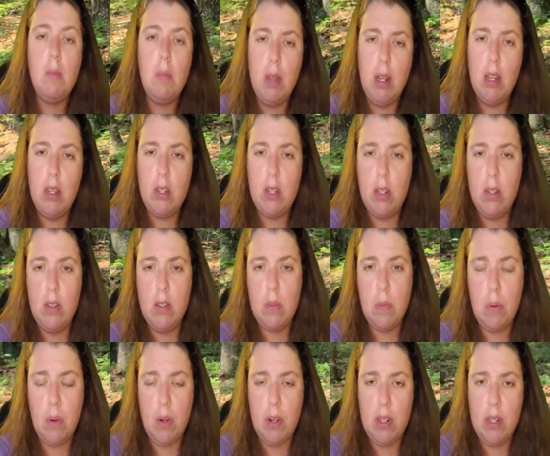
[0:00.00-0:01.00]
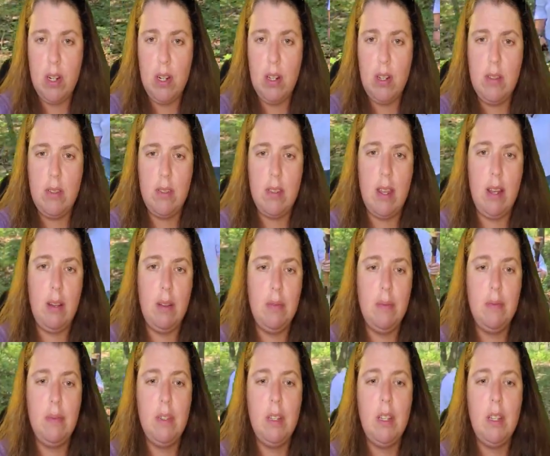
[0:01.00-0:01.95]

munitions portion itself.